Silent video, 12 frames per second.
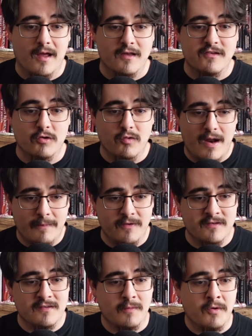So
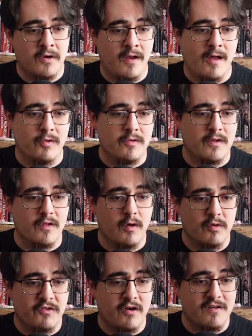grappling someone not only
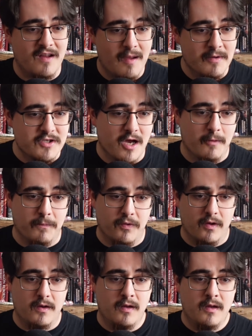lowers our damage
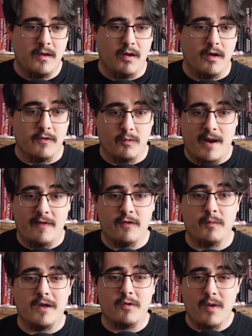output on the round
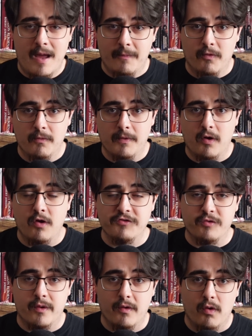that we grapple, but
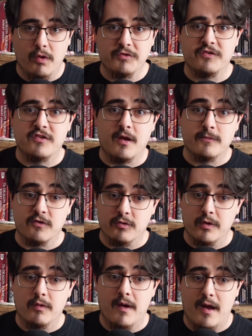also on all
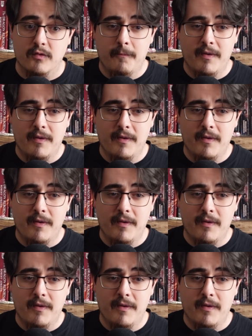subsequent rounds.